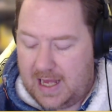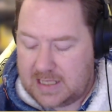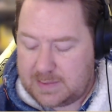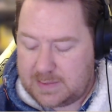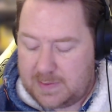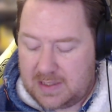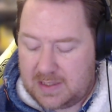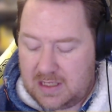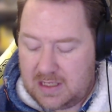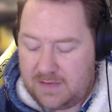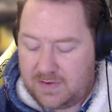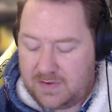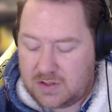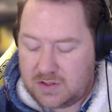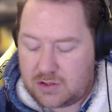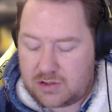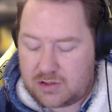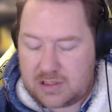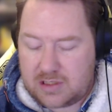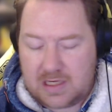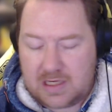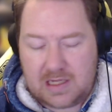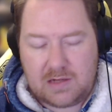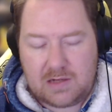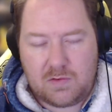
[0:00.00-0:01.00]
Speaking of
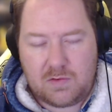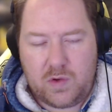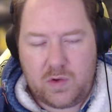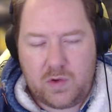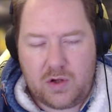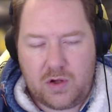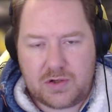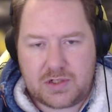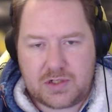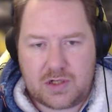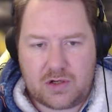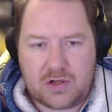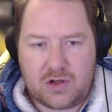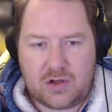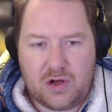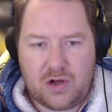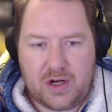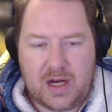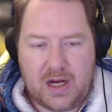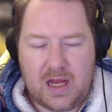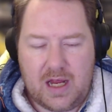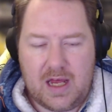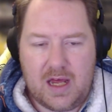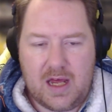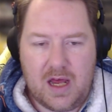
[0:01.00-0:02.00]
interesting, we also
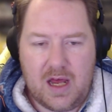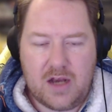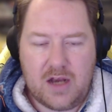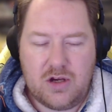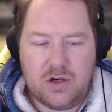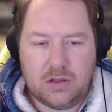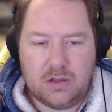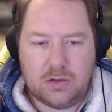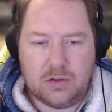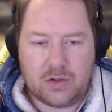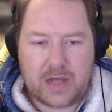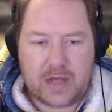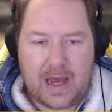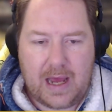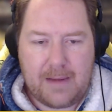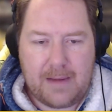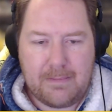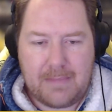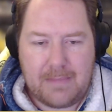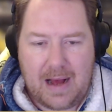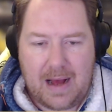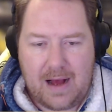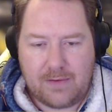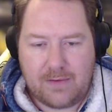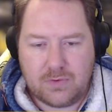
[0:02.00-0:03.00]
got a new look at
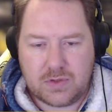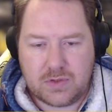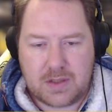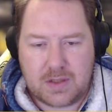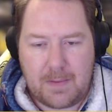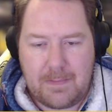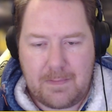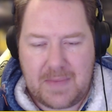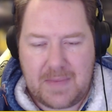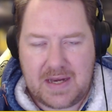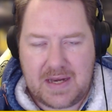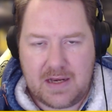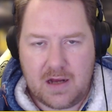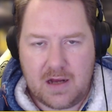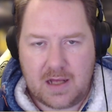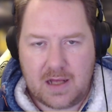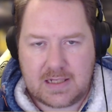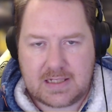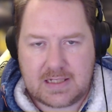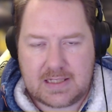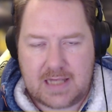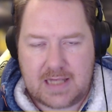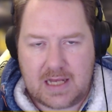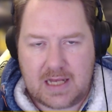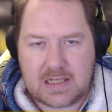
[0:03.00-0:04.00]
Marvel's
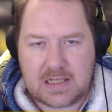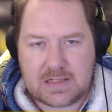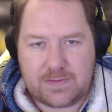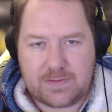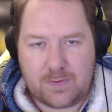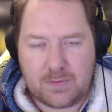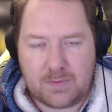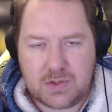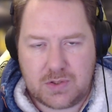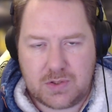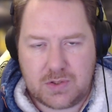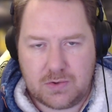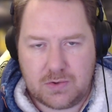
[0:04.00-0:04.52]
Midnight Suns from